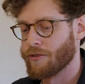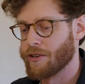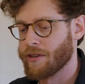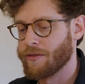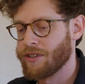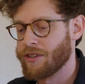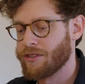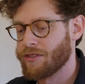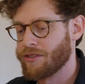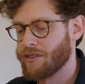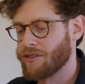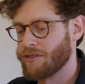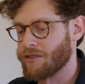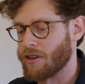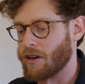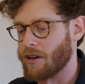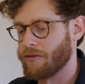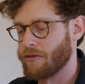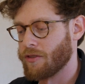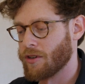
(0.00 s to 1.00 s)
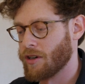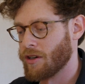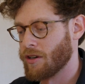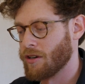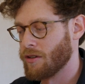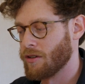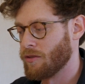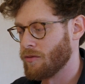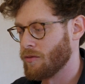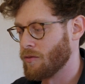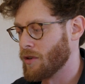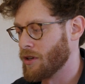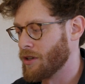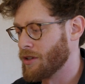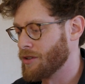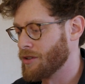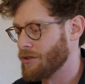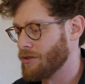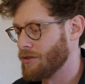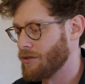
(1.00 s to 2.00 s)
Previously, software
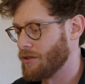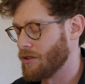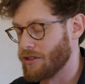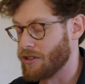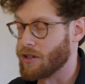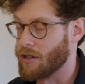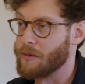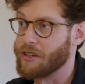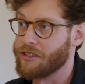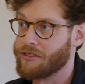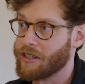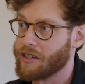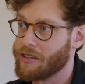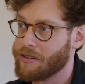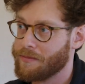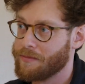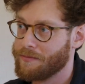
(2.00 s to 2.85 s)
was deterministic.